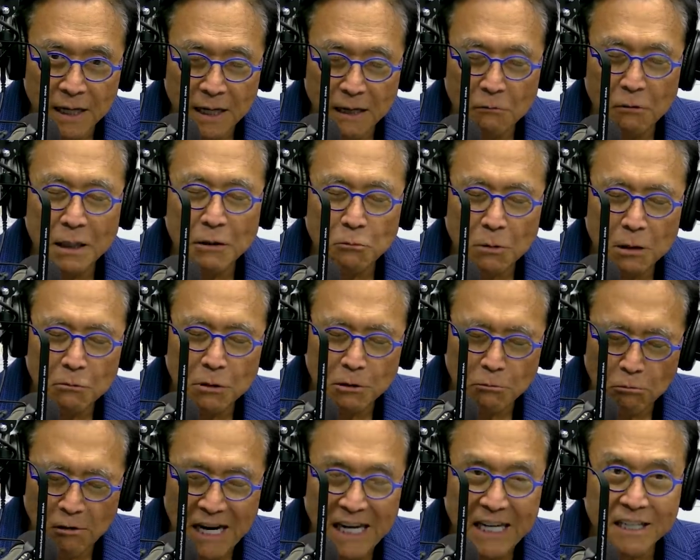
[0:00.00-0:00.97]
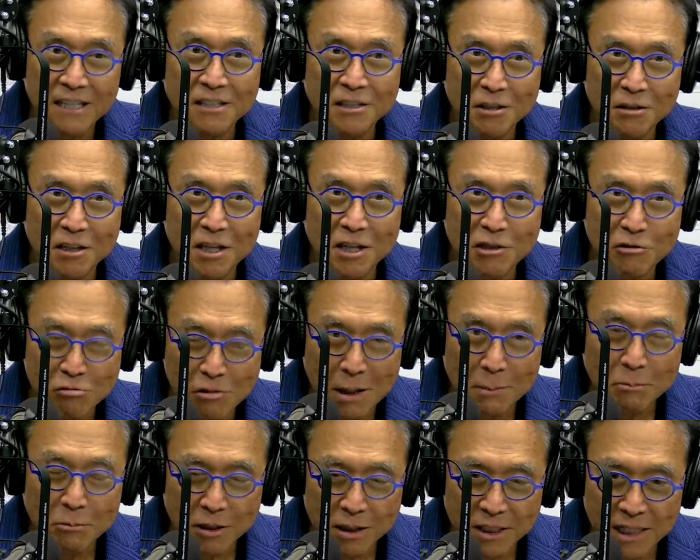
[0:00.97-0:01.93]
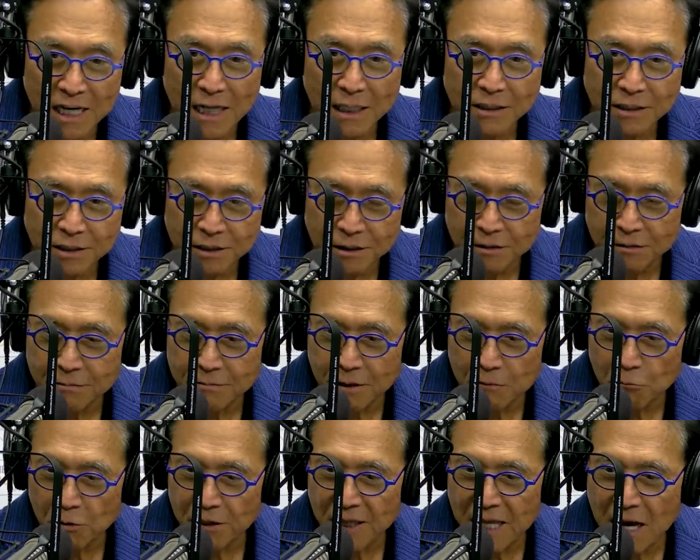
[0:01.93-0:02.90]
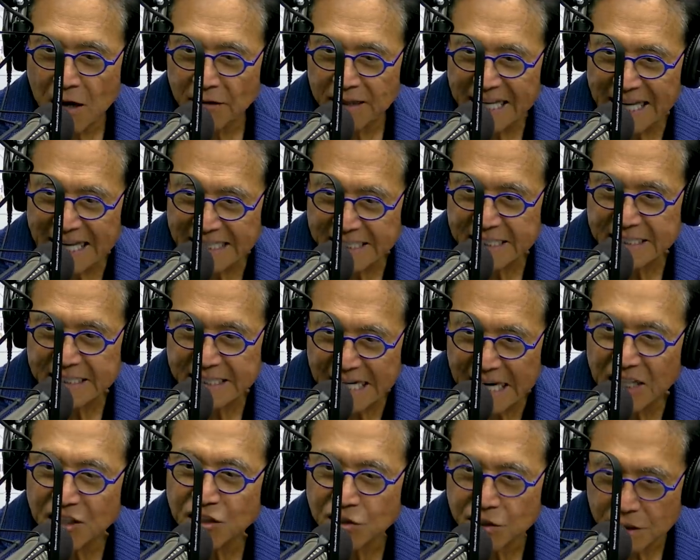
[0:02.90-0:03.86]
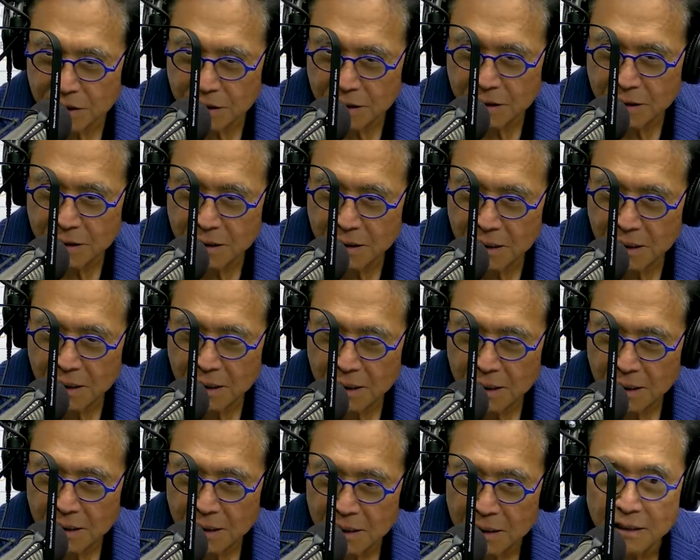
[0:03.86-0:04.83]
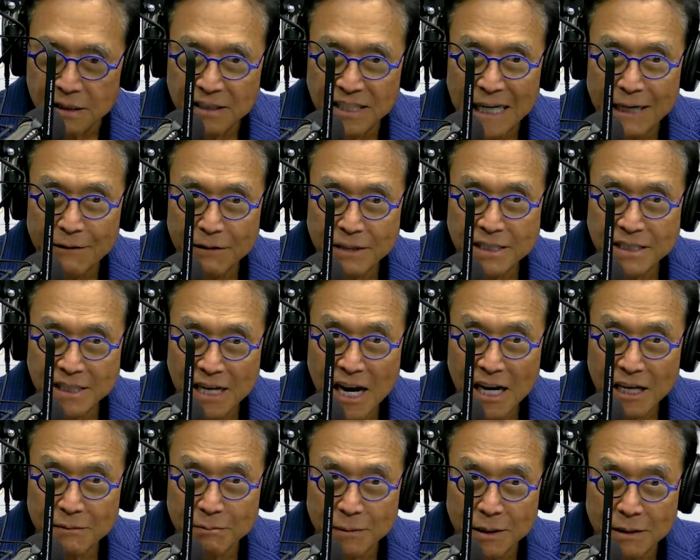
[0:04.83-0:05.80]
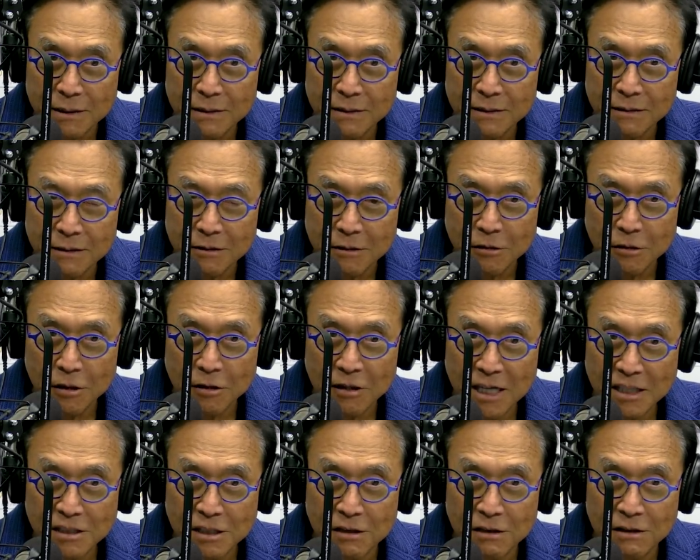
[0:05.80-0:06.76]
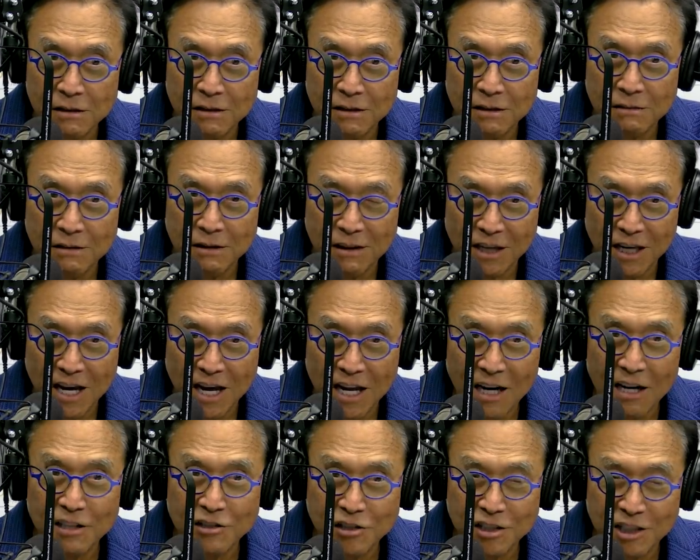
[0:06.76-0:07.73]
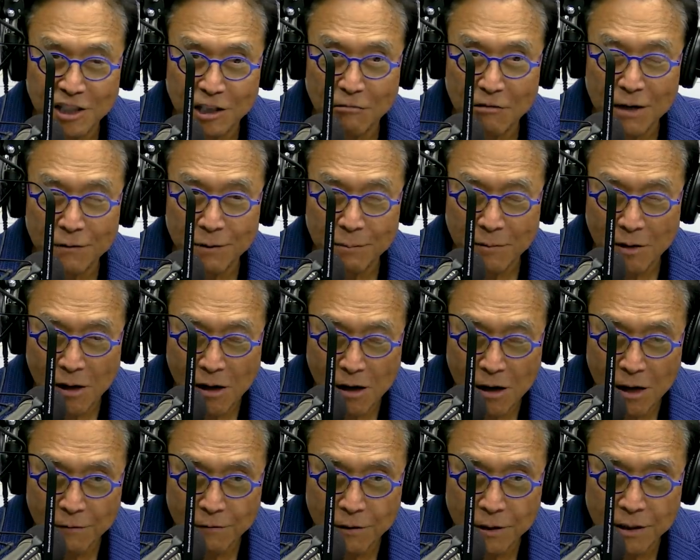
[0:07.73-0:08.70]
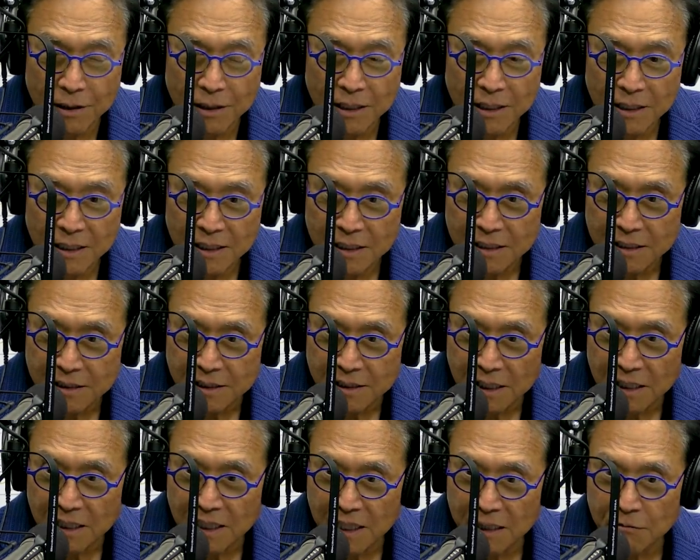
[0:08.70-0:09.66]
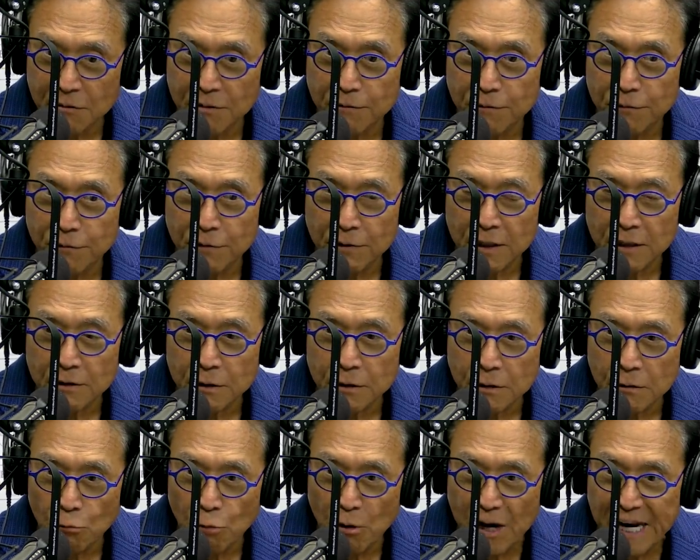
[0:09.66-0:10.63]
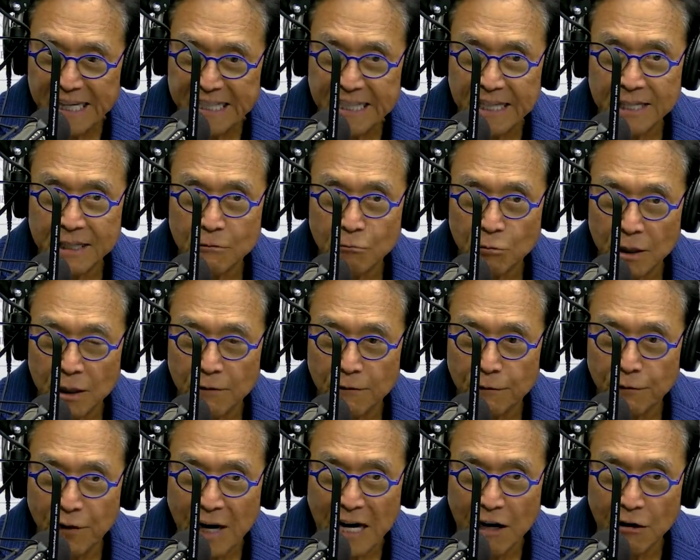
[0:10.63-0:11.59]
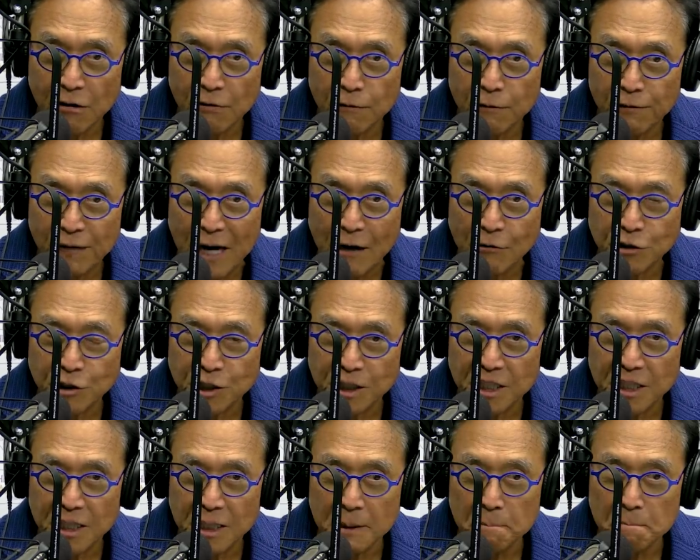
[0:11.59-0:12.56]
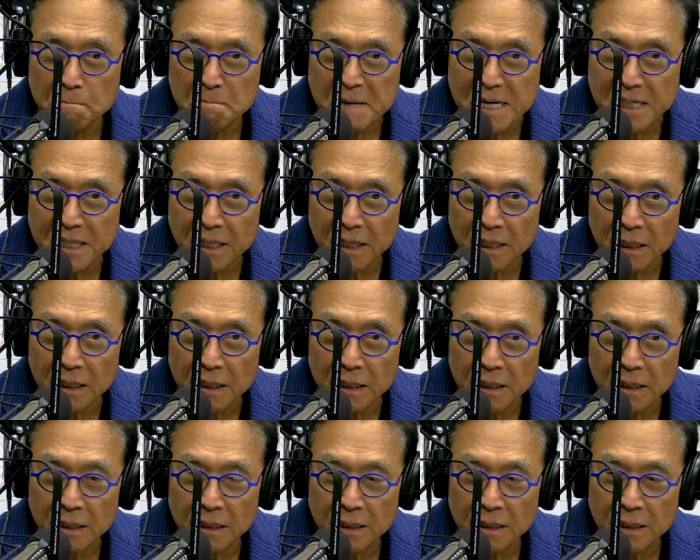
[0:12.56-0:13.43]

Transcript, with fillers: Uh, what, what would Reagan do that Trump would not do? Without hesitation, David Stockman, who has a theology degree from Harvard, said he would Reagan would have fired Fauci immediately.